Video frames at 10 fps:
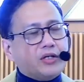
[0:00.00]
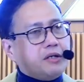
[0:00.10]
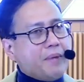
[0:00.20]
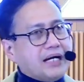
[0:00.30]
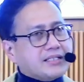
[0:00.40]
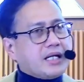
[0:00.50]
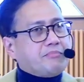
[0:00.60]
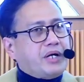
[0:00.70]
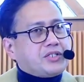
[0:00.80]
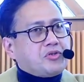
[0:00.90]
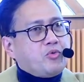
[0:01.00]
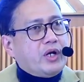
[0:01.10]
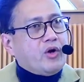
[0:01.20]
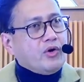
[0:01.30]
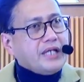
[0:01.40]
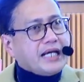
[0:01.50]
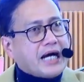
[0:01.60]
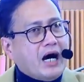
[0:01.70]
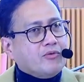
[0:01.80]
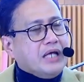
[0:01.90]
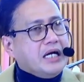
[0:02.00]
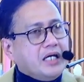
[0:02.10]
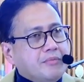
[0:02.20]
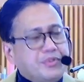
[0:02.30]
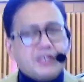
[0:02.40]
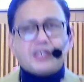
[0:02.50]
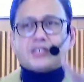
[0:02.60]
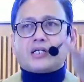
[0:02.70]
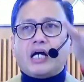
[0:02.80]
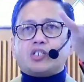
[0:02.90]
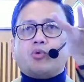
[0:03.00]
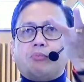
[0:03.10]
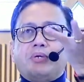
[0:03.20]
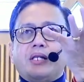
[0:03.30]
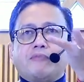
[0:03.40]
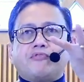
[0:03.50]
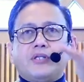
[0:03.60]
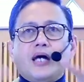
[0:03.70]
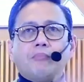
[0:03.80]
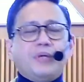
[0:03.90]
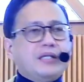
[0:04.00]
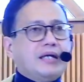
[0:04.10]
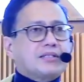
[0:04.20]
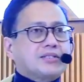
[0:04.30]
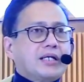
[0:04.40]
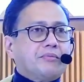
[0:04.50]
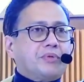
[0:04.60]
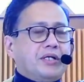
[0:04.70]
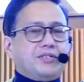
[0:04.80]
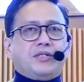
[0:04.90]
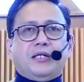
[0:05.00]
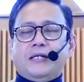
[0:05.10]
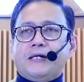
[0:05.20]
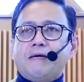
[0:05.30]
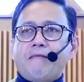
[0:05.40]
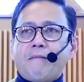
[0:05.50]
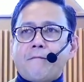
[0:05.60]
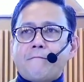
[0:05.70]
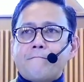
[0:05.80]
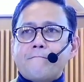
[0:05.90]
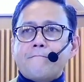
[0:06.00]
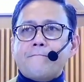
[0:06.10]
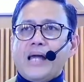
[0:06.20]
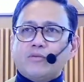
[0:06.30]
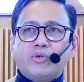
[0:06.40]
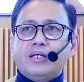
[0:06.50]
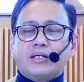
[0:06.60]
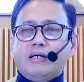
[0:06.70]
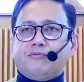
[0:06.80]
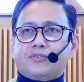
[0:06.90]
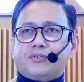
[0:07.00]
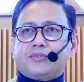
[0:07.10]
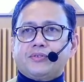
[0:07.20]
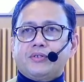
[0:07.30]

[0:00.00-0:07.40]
and my celebration will only count if Jesus Christ will be lifted up in that celebration. Not with the gifts,